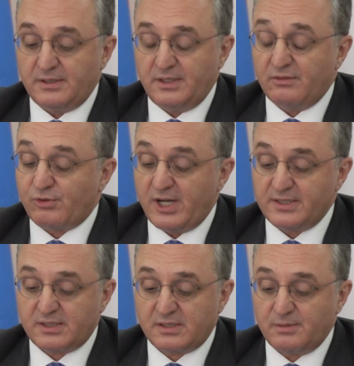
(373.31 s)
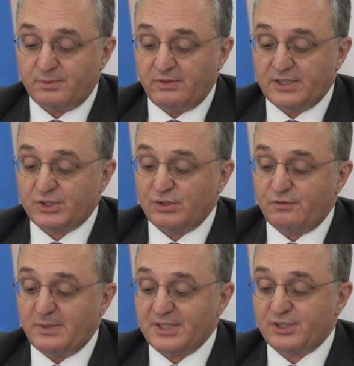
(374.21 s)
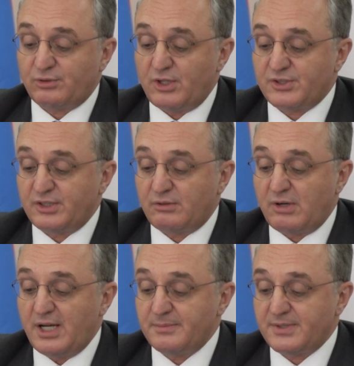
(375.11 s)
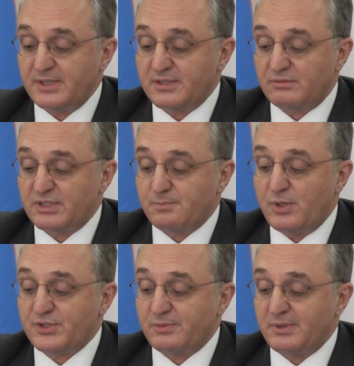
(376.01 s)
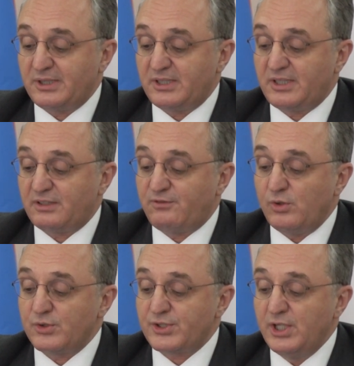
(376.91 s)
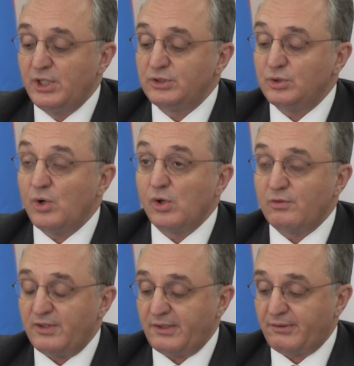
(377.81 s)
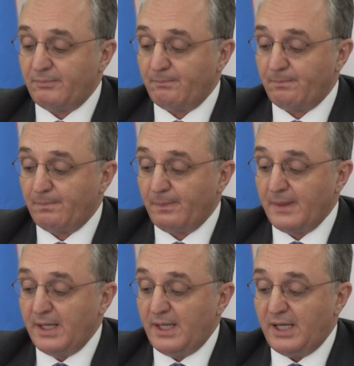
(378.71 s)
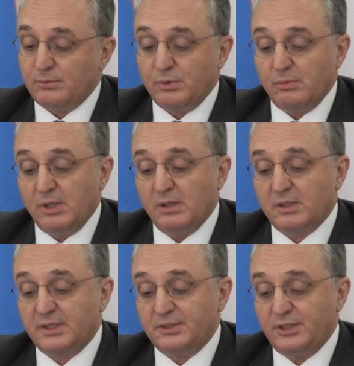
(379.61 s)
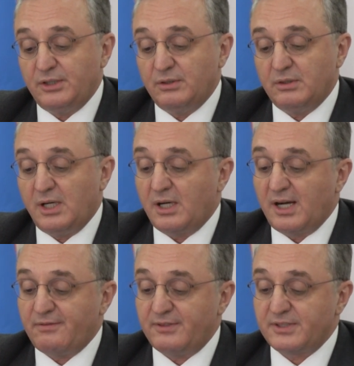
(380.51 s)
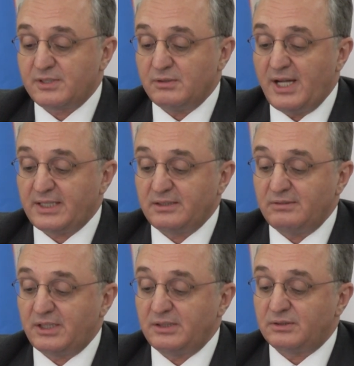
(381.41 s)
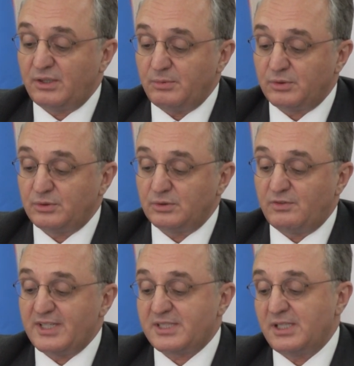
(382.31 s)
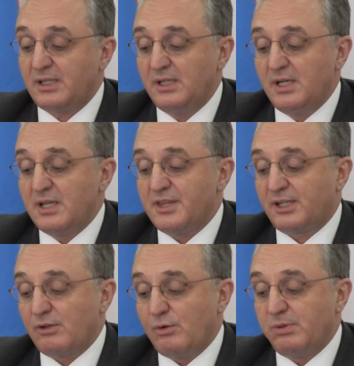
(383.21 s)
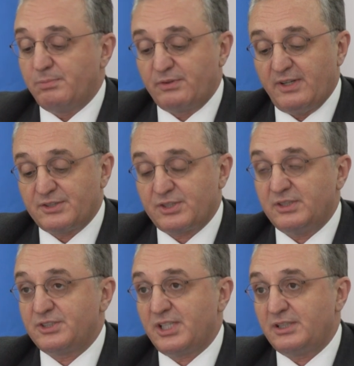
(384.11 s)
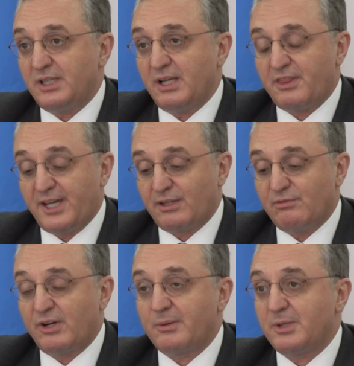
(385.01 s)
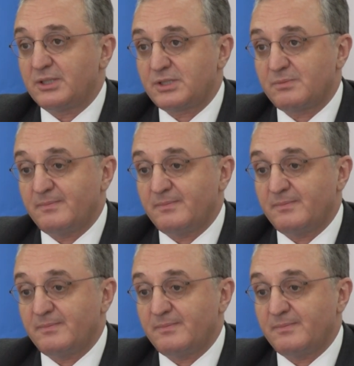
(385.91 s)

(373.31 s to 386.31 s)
Dear friends, the prevention of mass atrocity crimes is a responsibility that falls to all of us, and we will continue our efforts to actively contribute to advancing the global prevention agenda. Thank you very much.